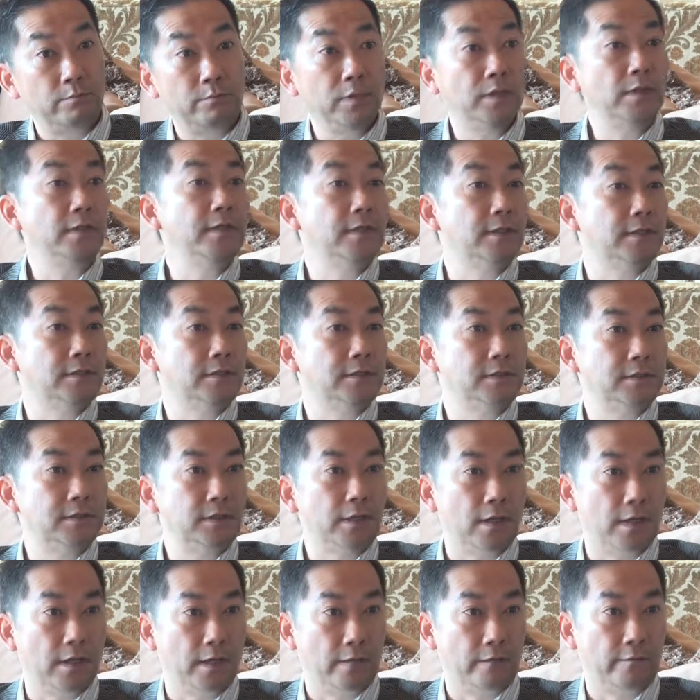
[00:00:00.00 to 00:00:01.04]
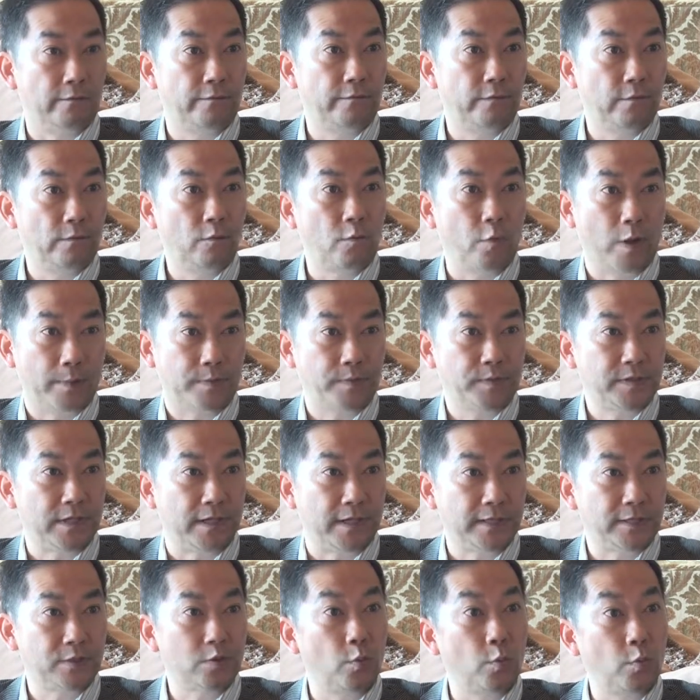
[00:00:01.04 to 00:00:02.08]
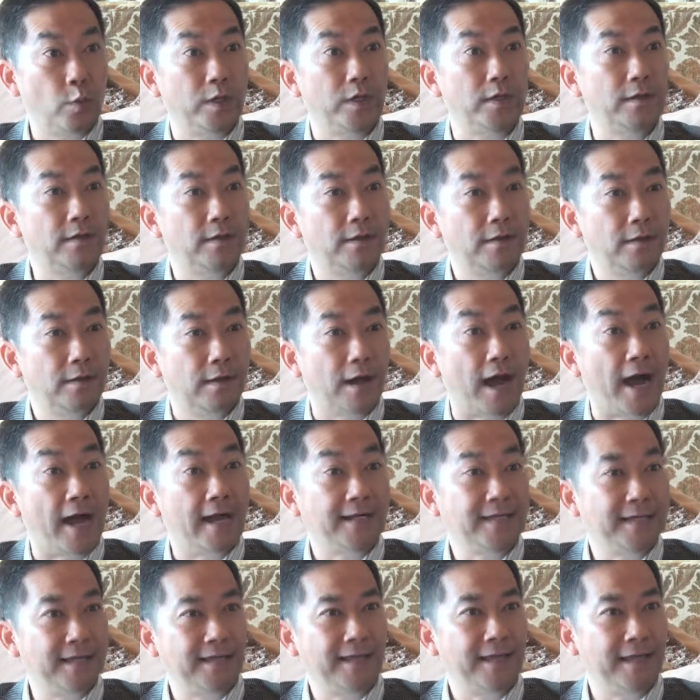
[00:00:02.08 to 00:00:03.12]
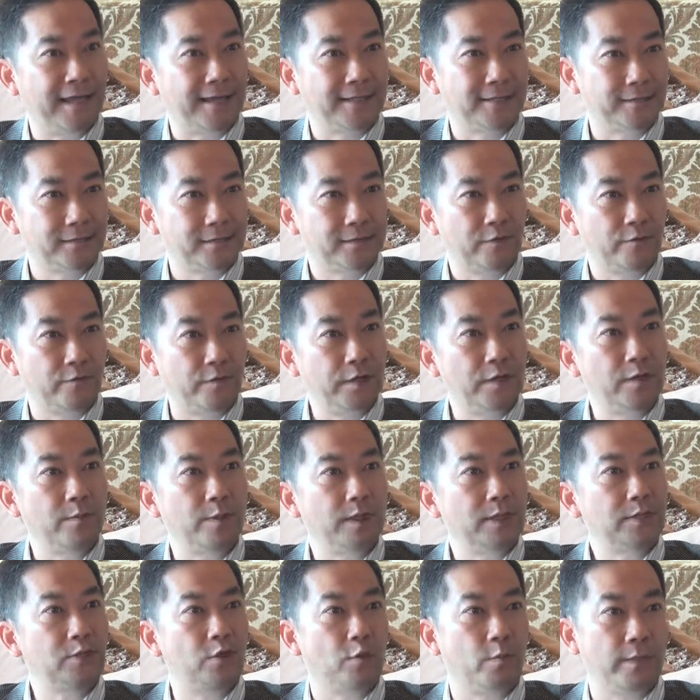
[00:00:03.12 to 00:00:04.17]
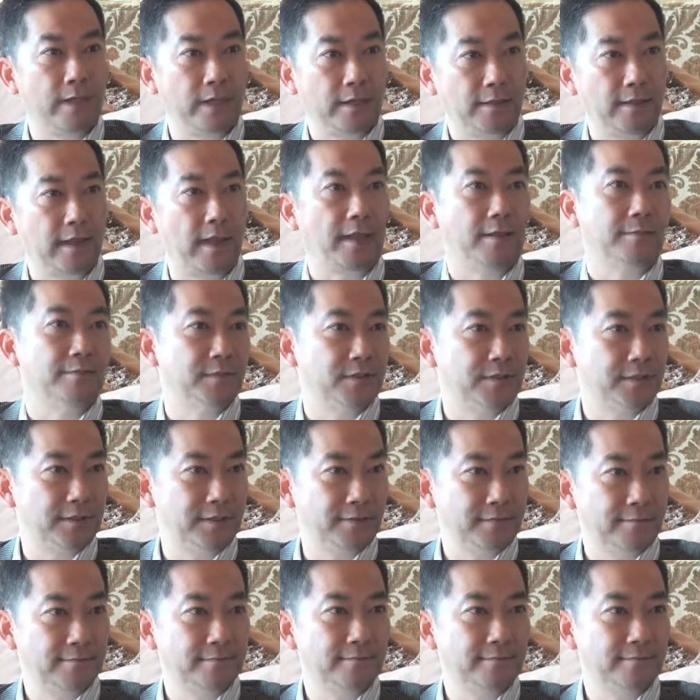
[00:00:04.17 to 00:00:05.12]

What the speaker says: millions of websites with IDNs, Vietnamese domain names.